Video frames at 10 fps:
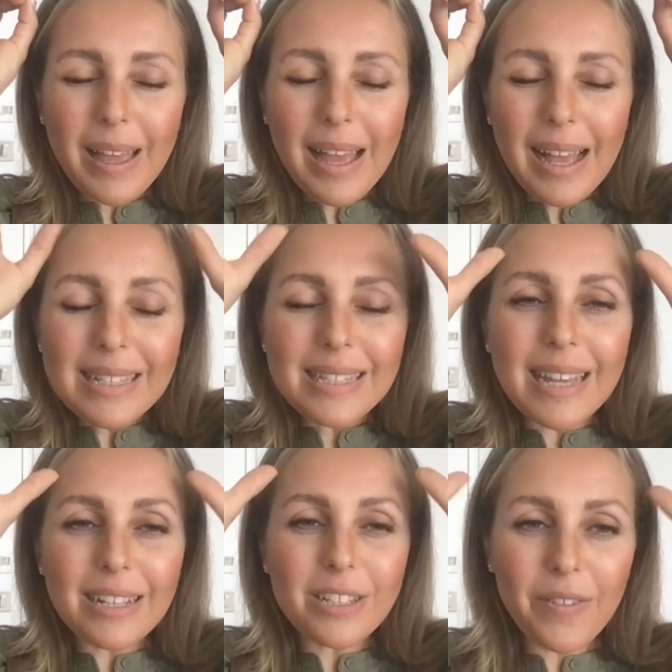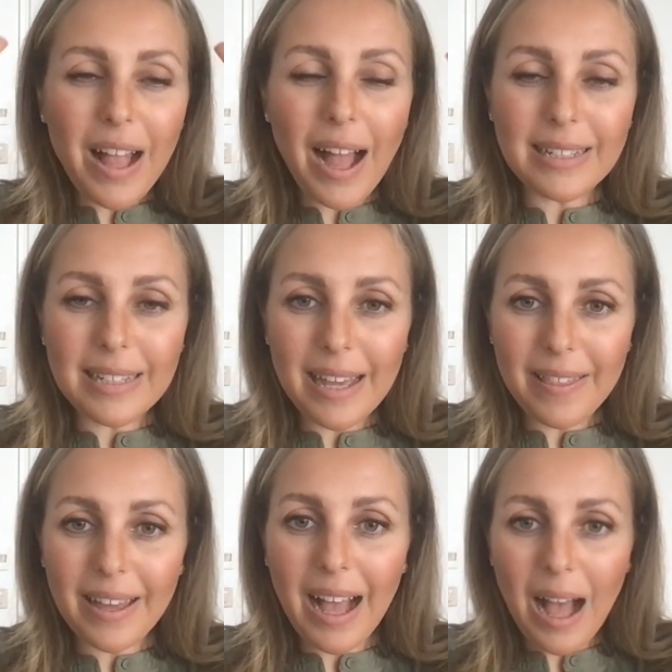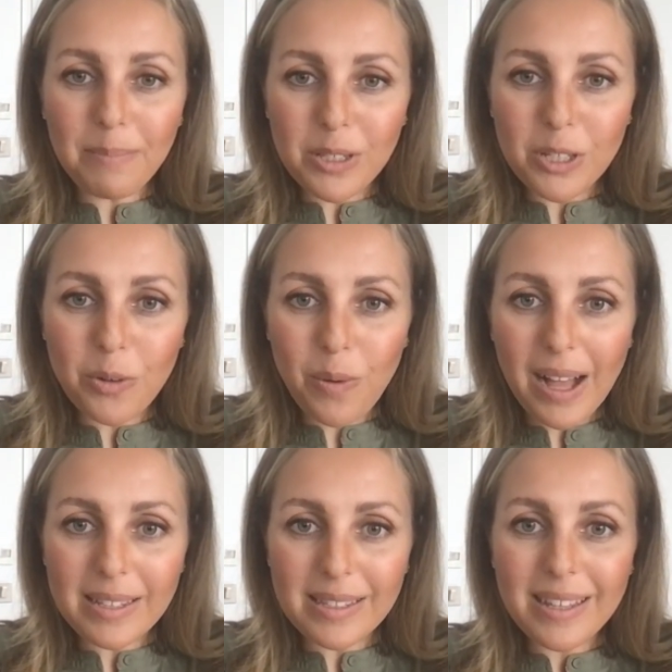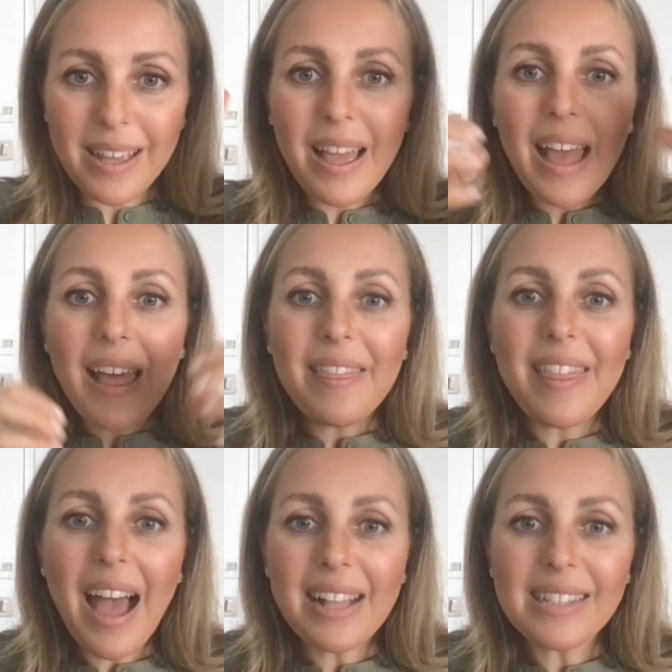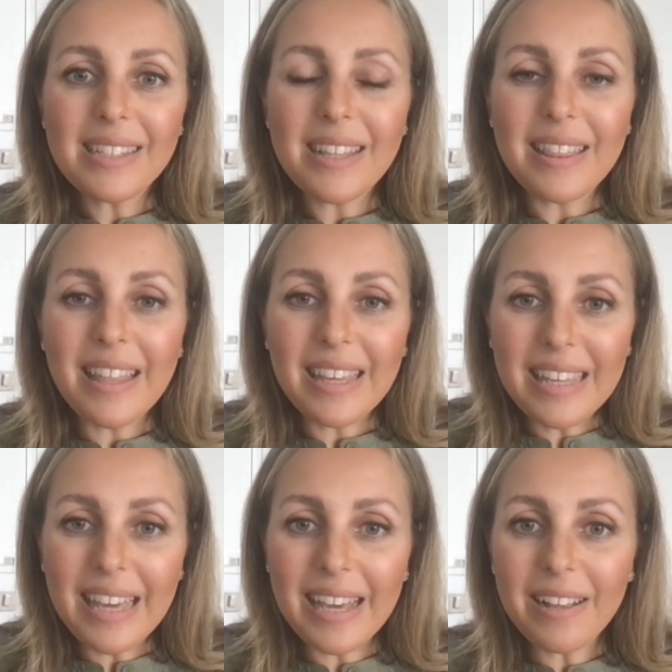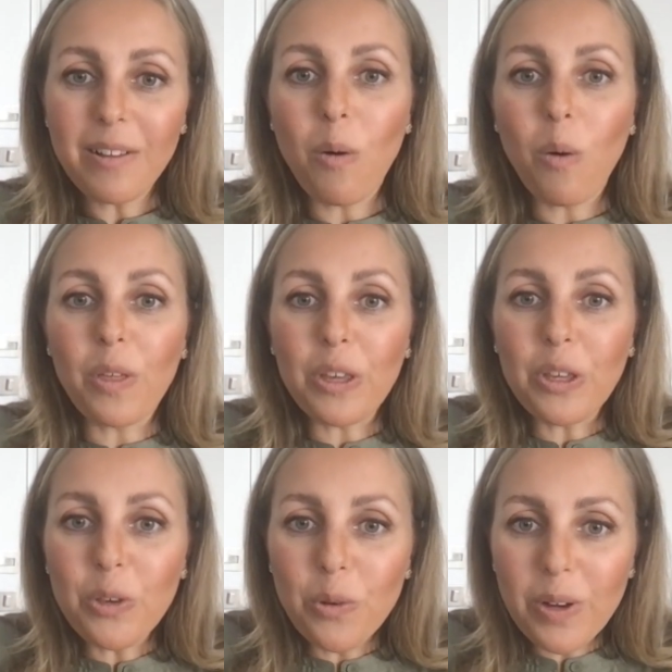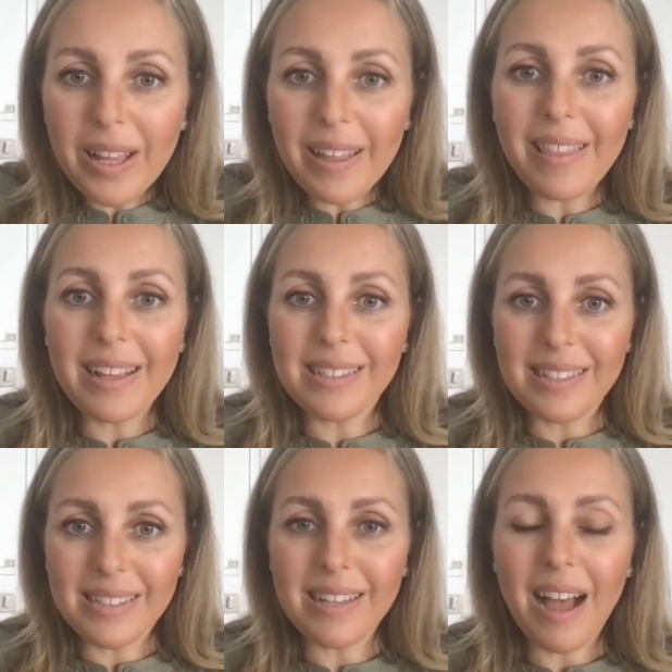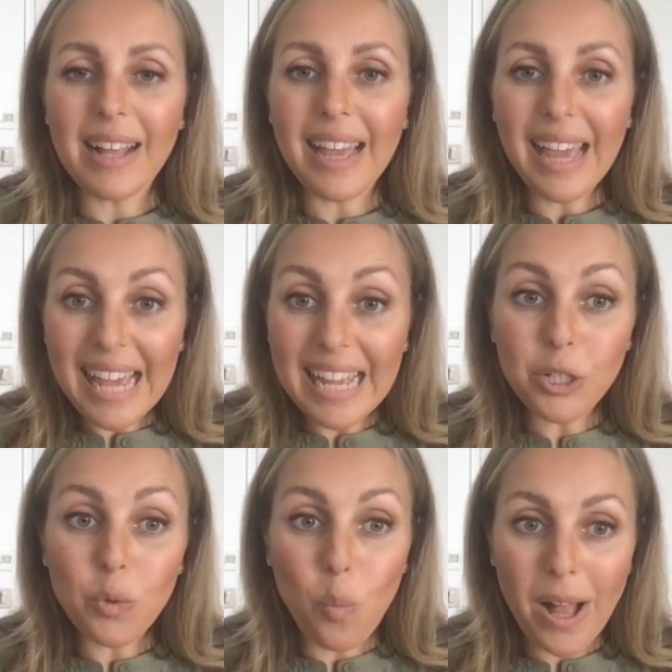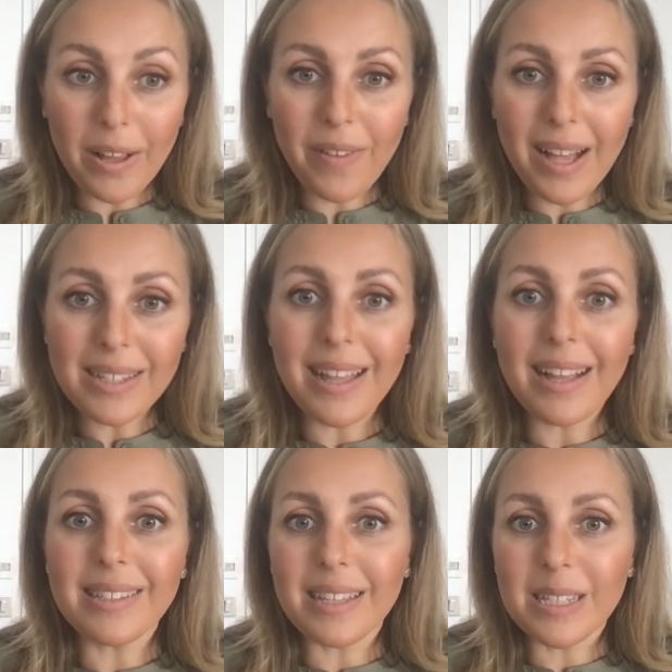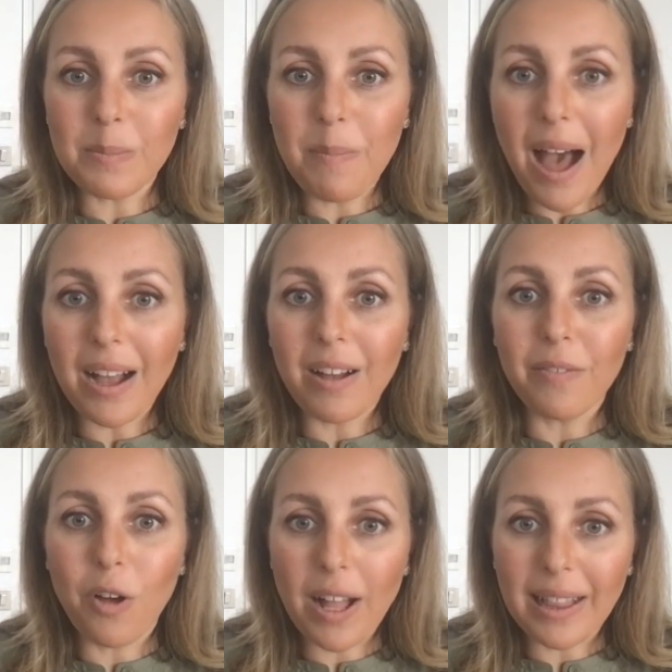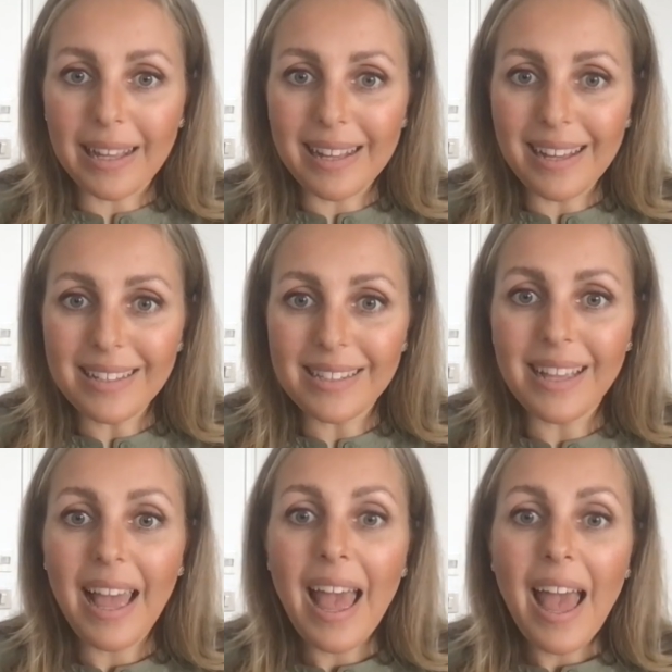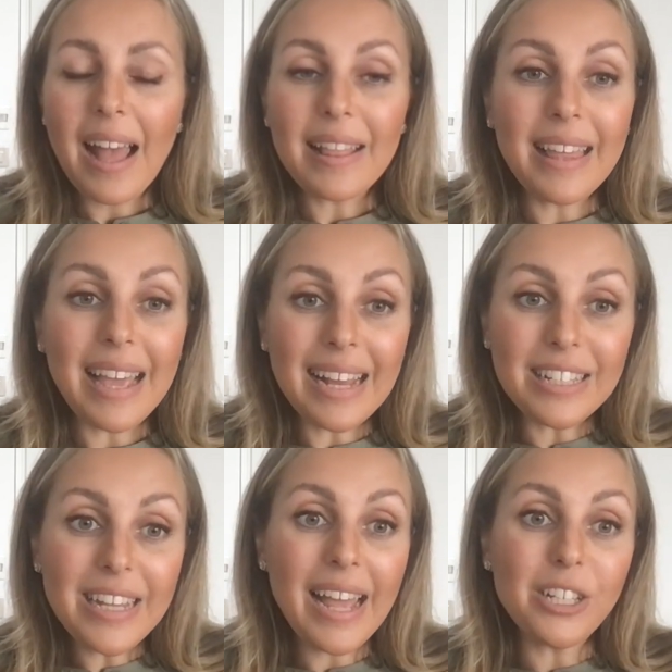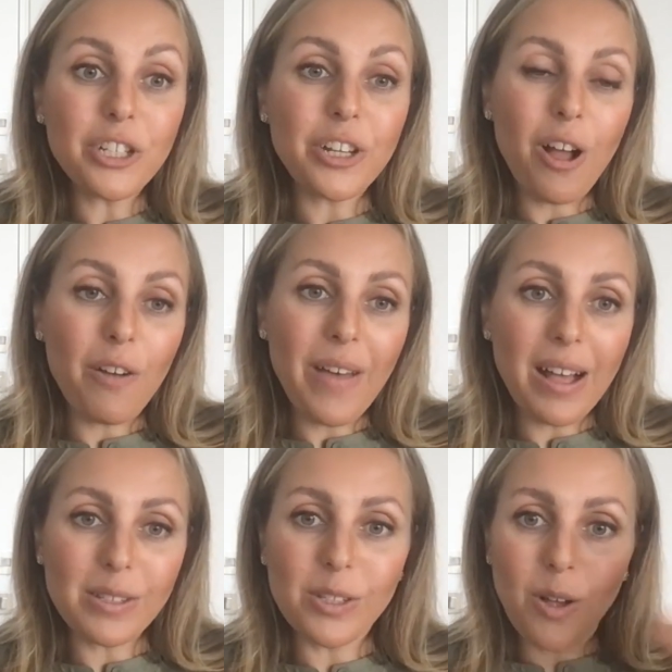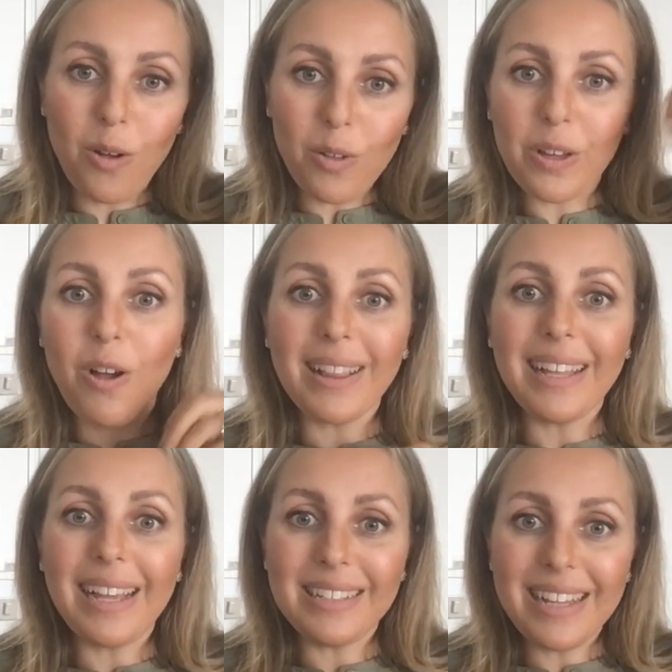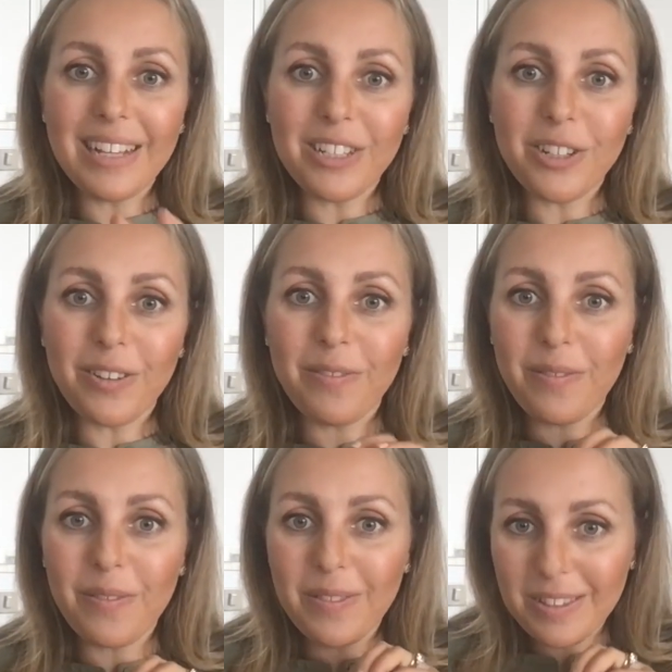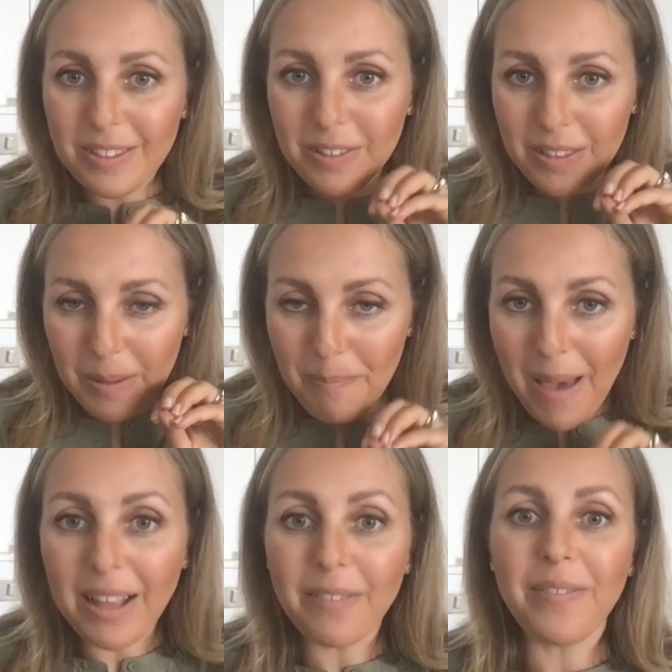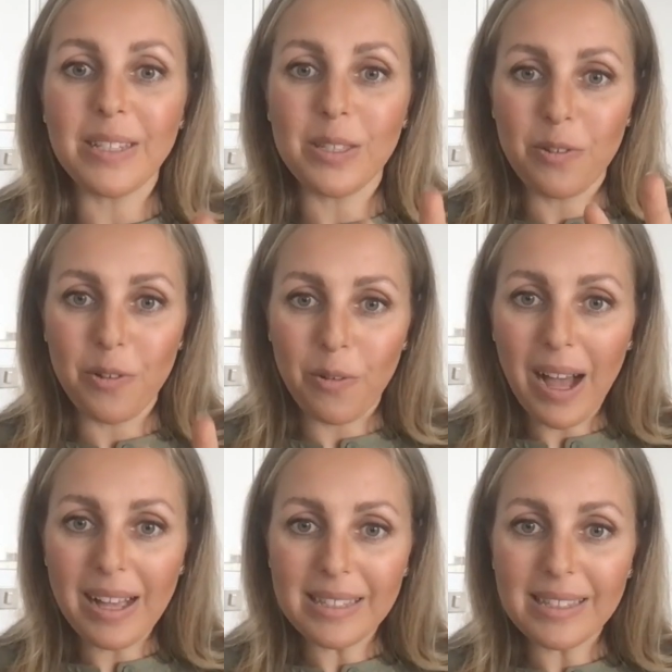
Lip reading: instinct of an idea that comes to us, that's the Yid or the Yud that is inside each one of us. That is the spark of godliness, the intention of our soul, the godly intention that manifests through us.